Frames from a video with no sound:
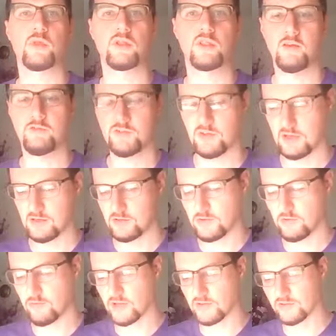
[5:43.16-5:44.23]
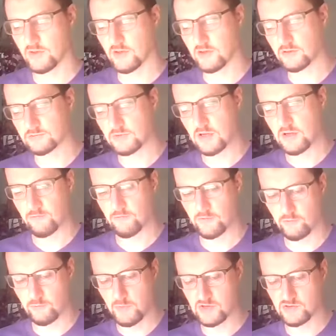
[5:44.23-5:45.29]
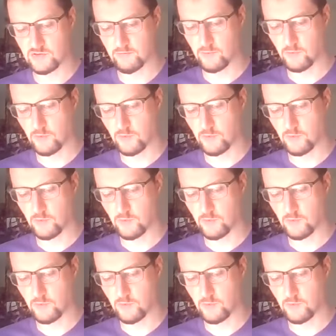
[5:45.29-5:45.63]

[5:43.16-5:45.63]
the left side to the right side for the remainder of the